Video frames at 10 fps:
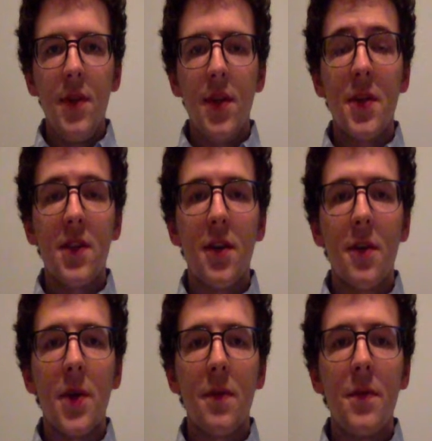I'm going to talk
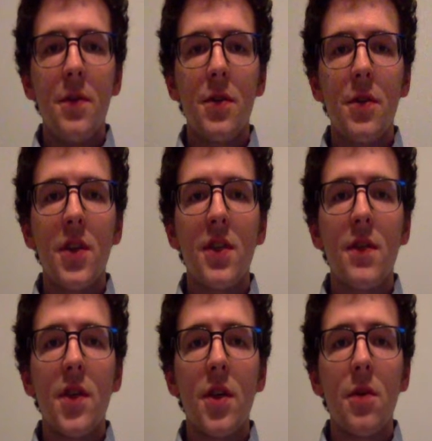about a few strengths of
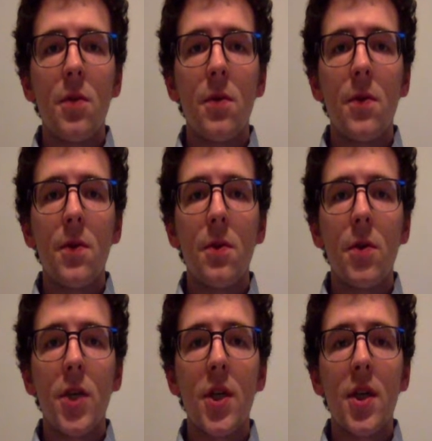the Oakwood real
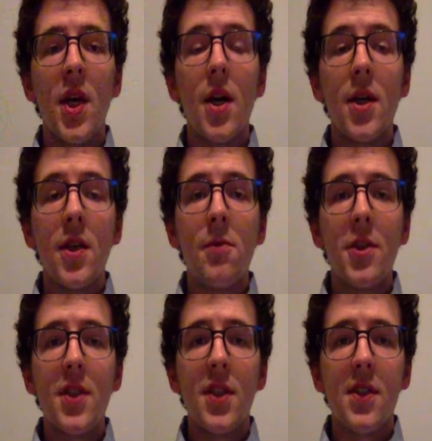quick,
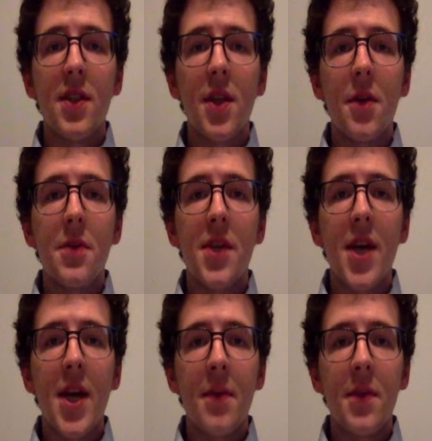which is the cozy
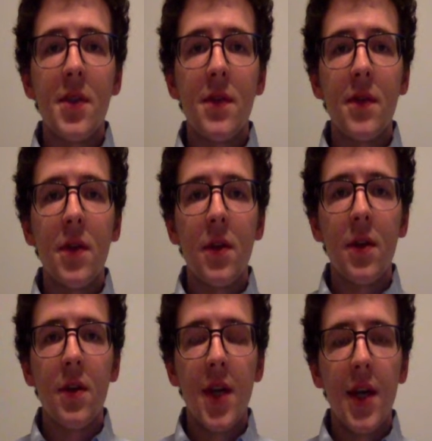atmosphere
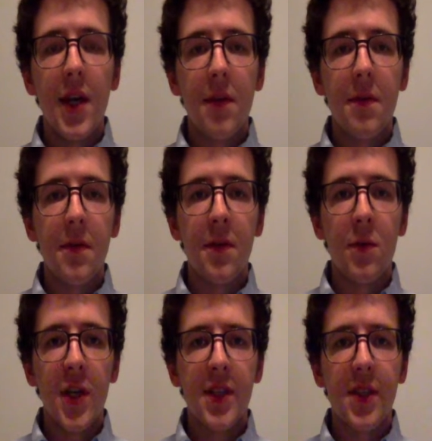and the friendly
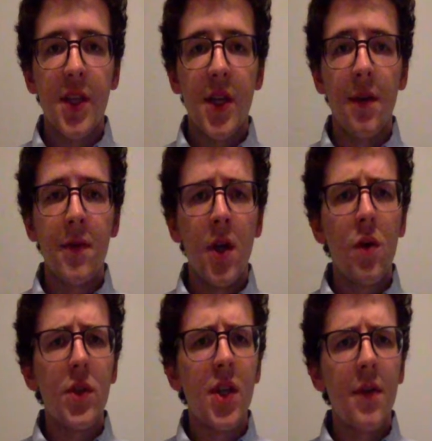waitstaff,
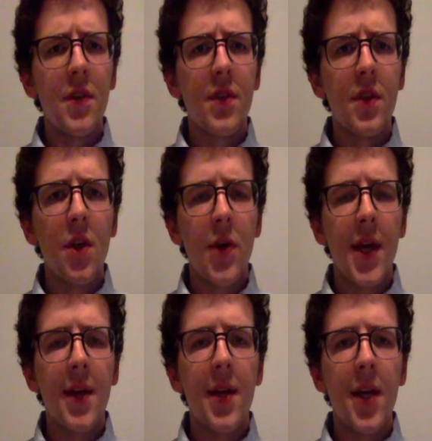which obviously go
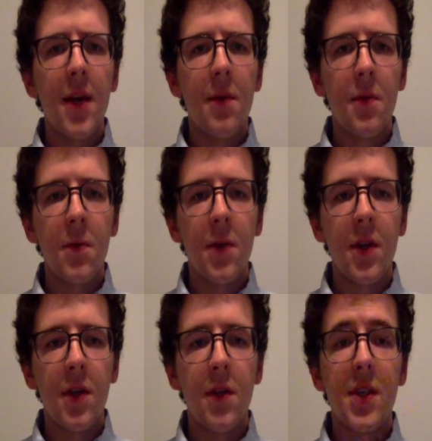hand in hand with one
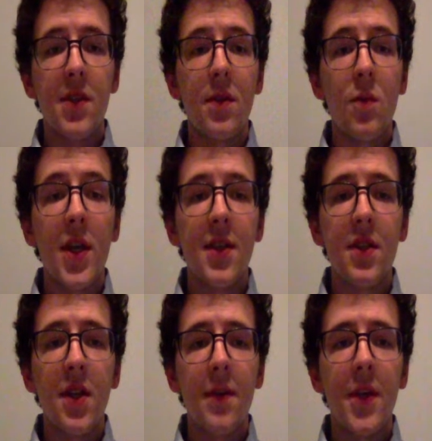another as the
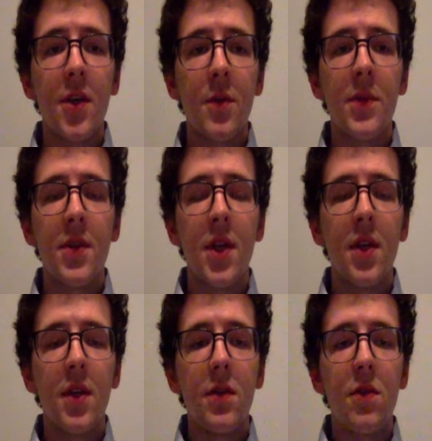waitstaff helps
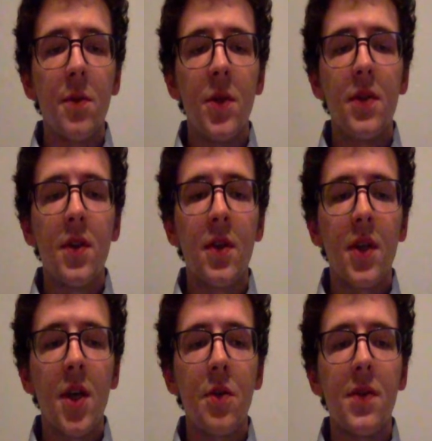contribute to the
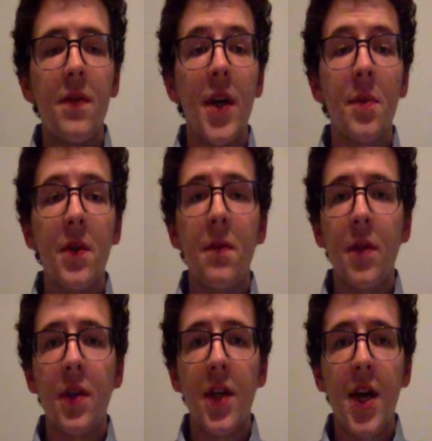cozy,
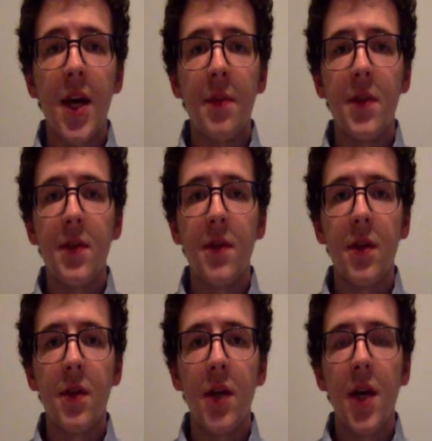family-friendly
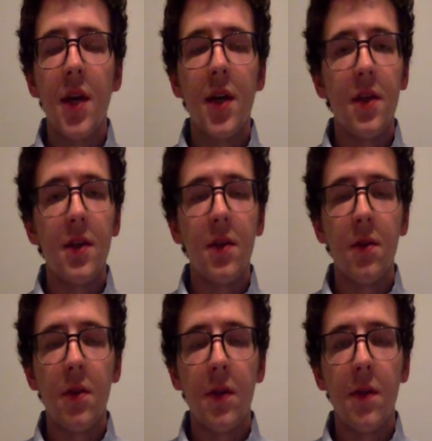atmosphere that you're
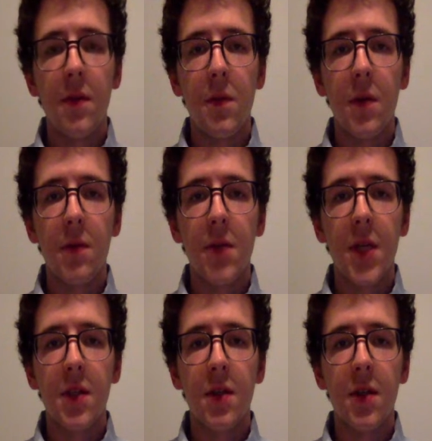looking for in a
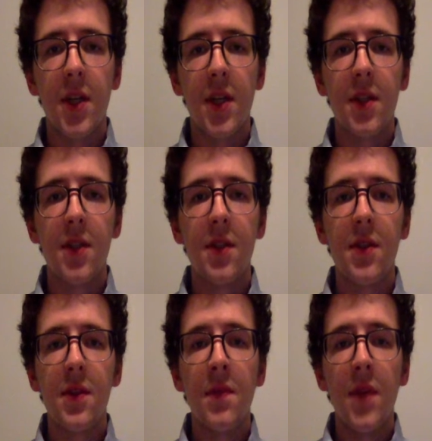restaurant like
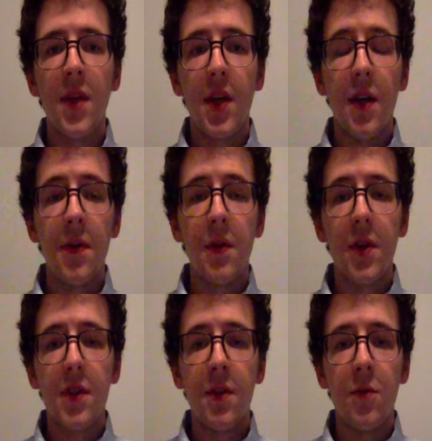this. And if you
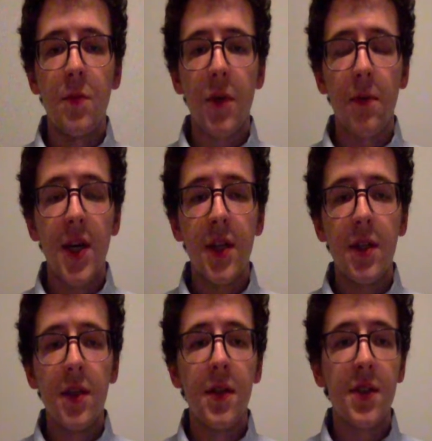look to my right,
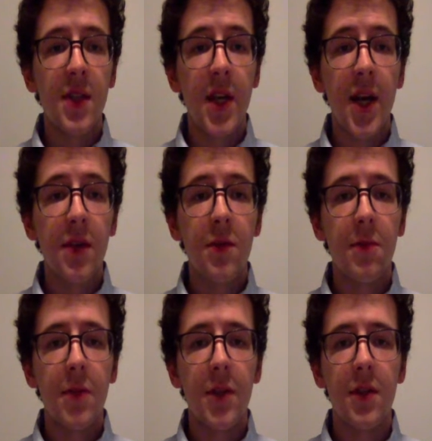you can see an actual
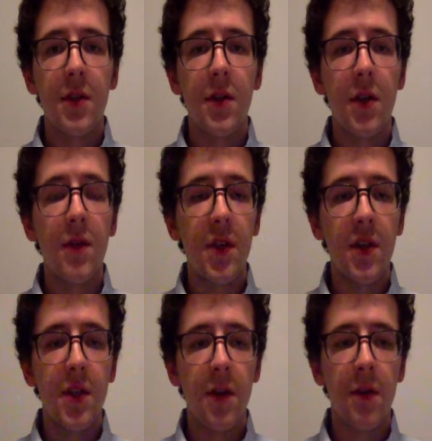picture of the
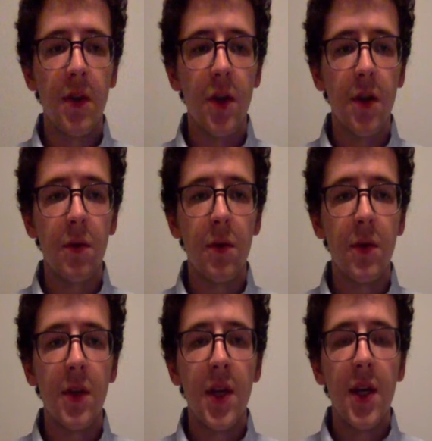interior of the
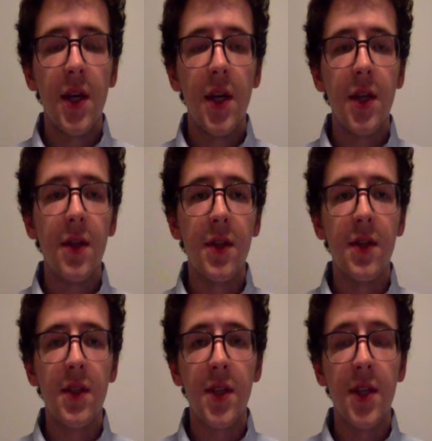Oakwood, and you can
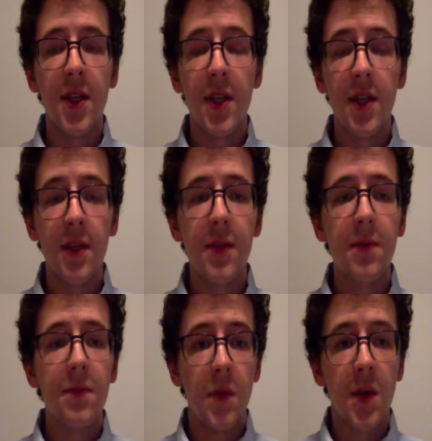see that it is
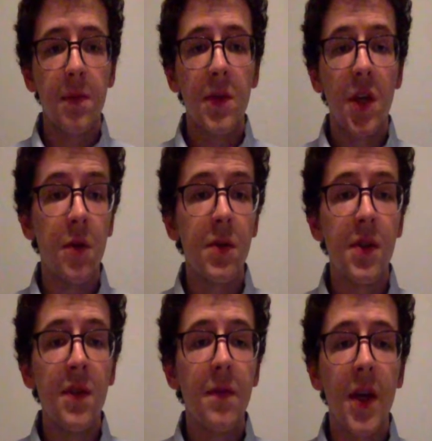a
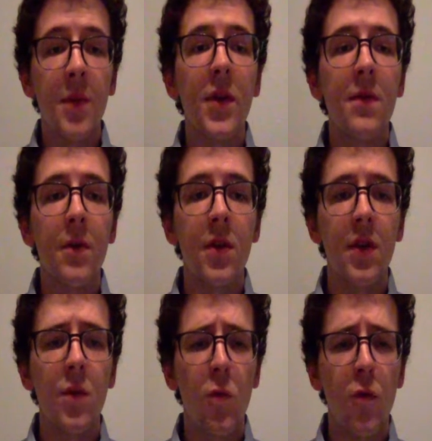cozy, family-friendly,
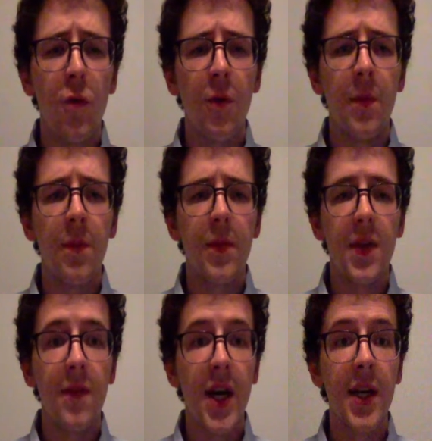warm,
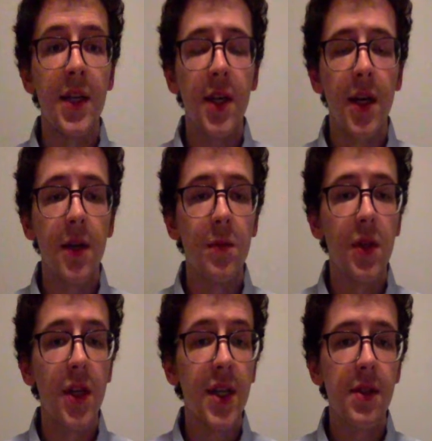inviting kind of
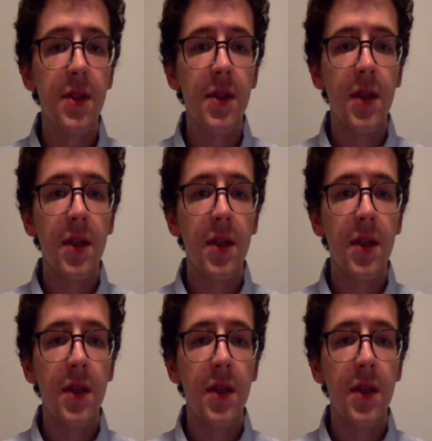place.